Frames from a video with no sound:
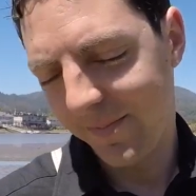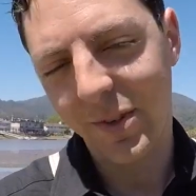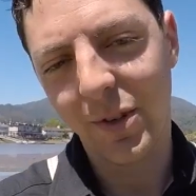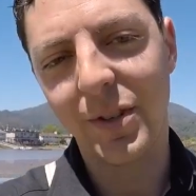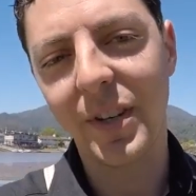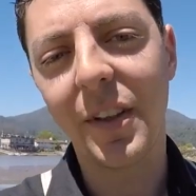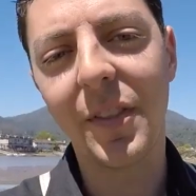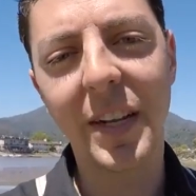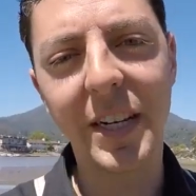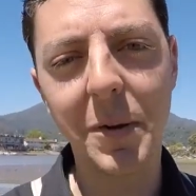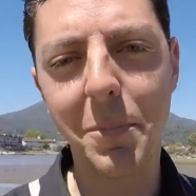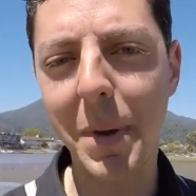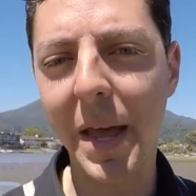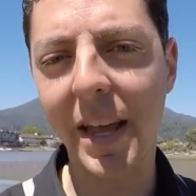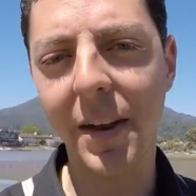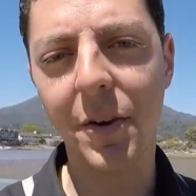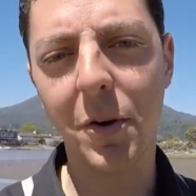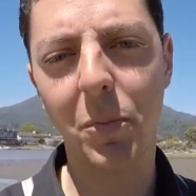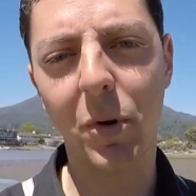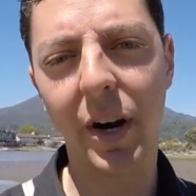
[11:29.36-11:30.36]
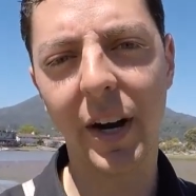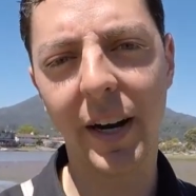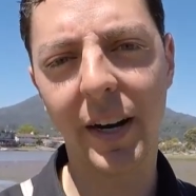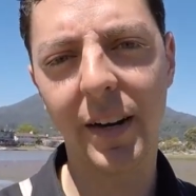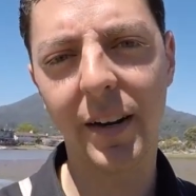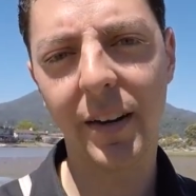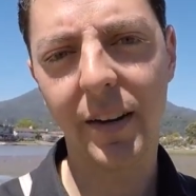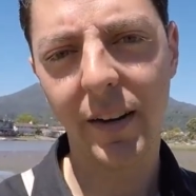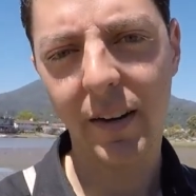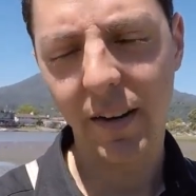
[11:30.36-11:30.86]
there's nothing to bend or break
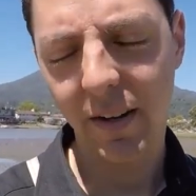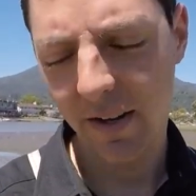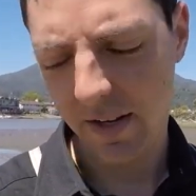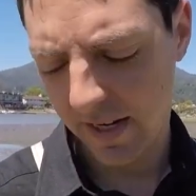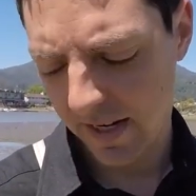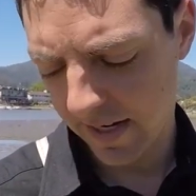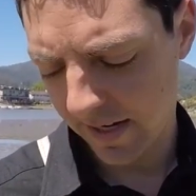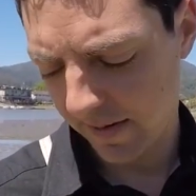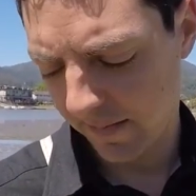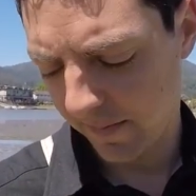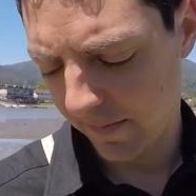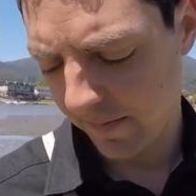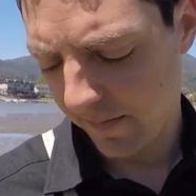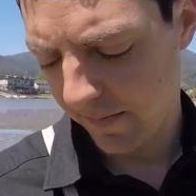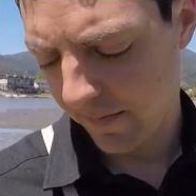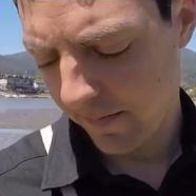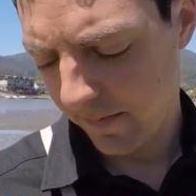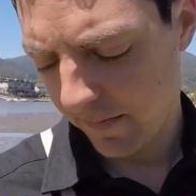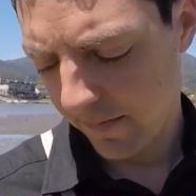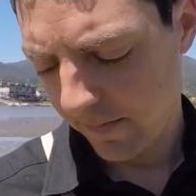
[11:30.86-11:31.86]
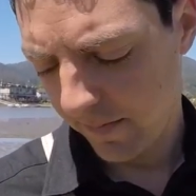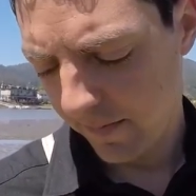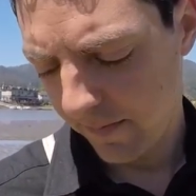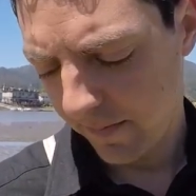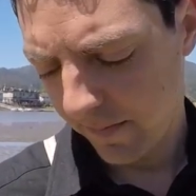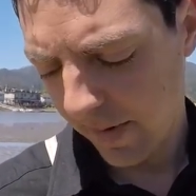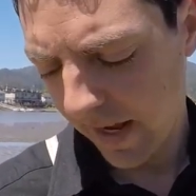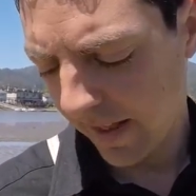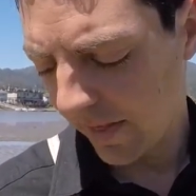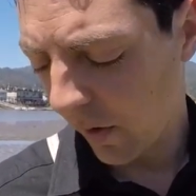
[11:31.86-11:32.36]
yeah um,
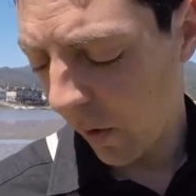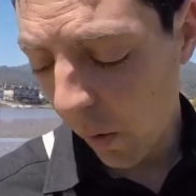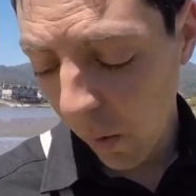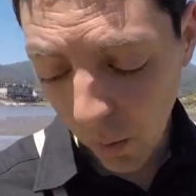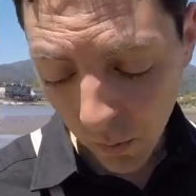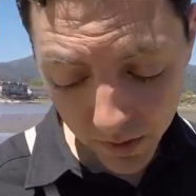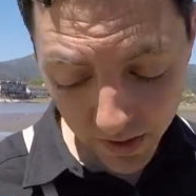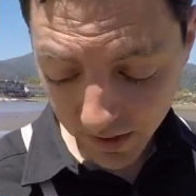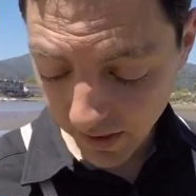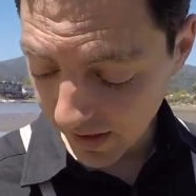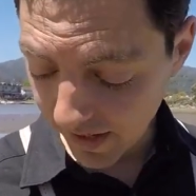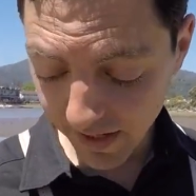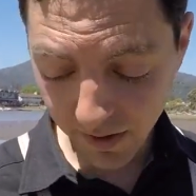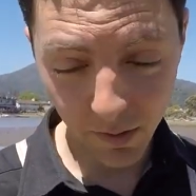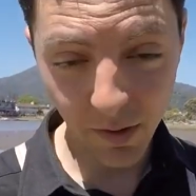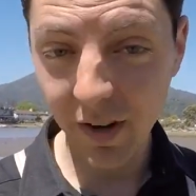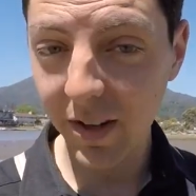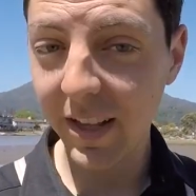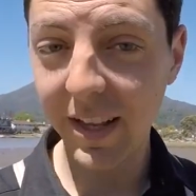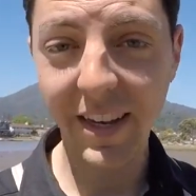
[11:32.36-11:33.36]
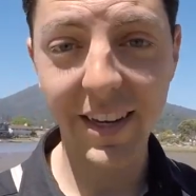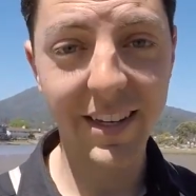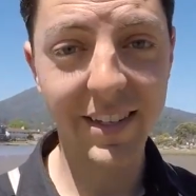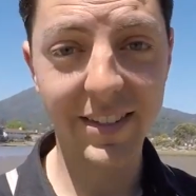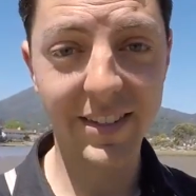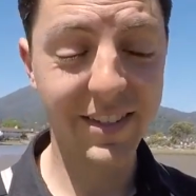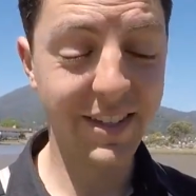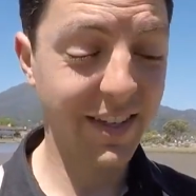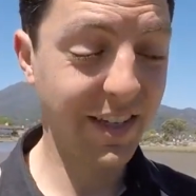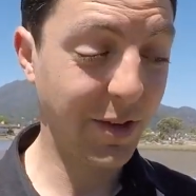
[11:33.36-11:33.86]
and the only thing really
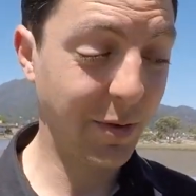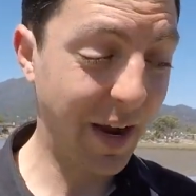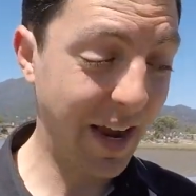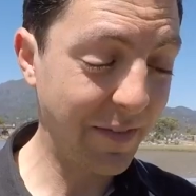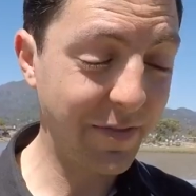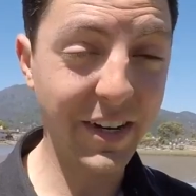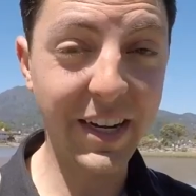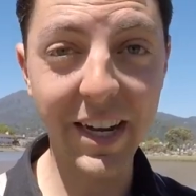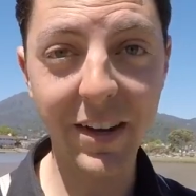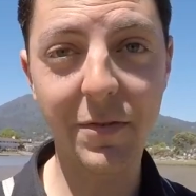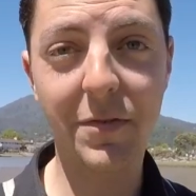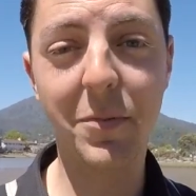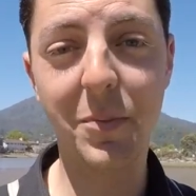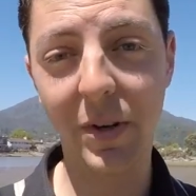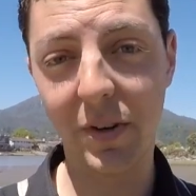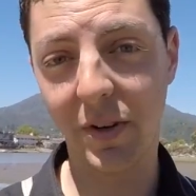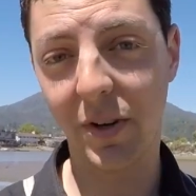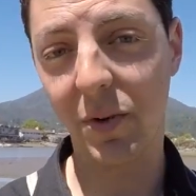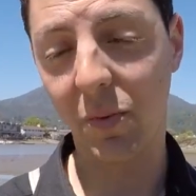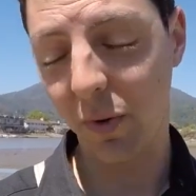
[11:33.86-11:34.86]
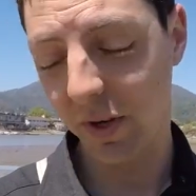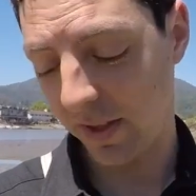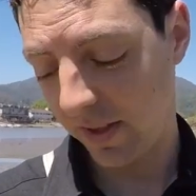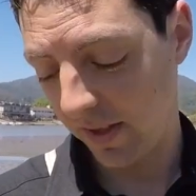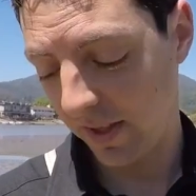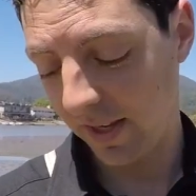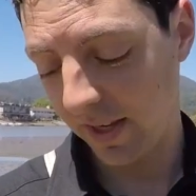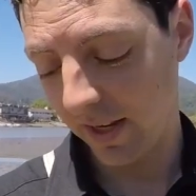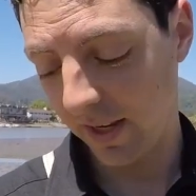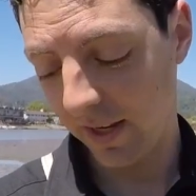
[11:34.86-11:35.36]
is you have to get familiar
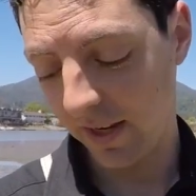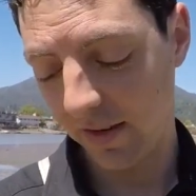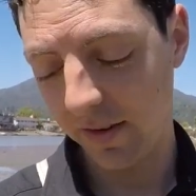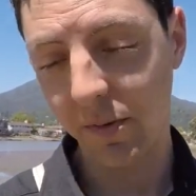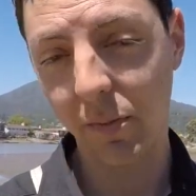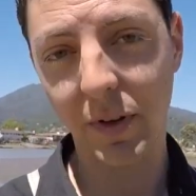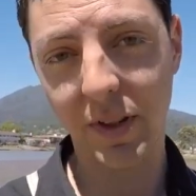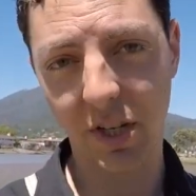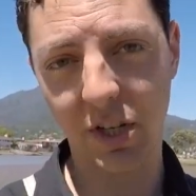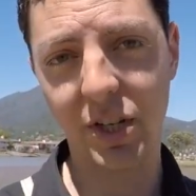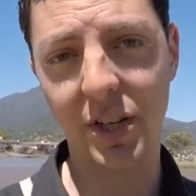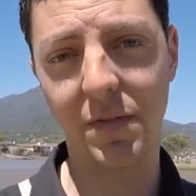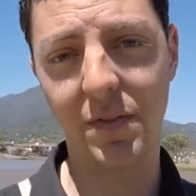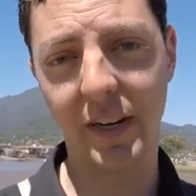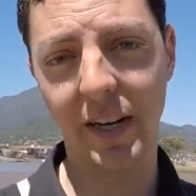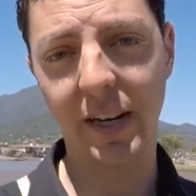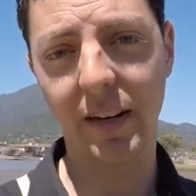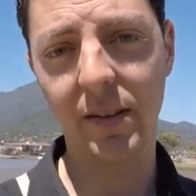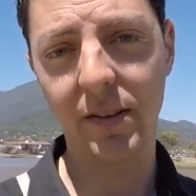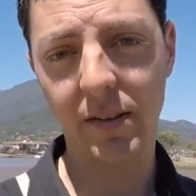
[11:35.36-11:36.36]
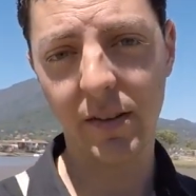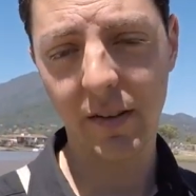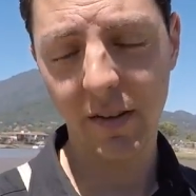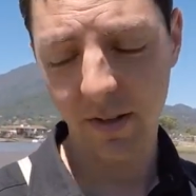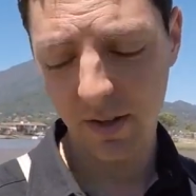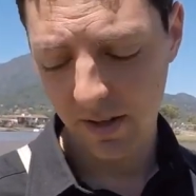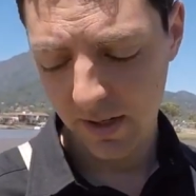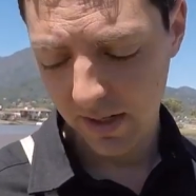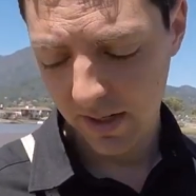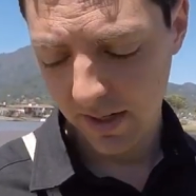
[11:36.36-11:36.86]
with the with the shifting.
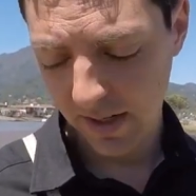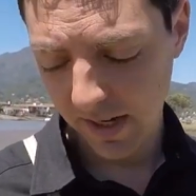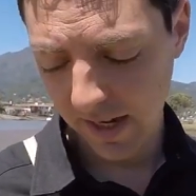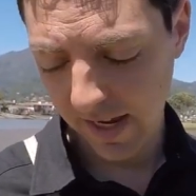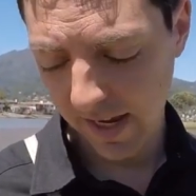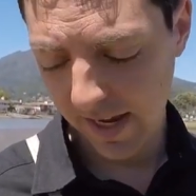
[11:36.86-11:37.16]
Totally good.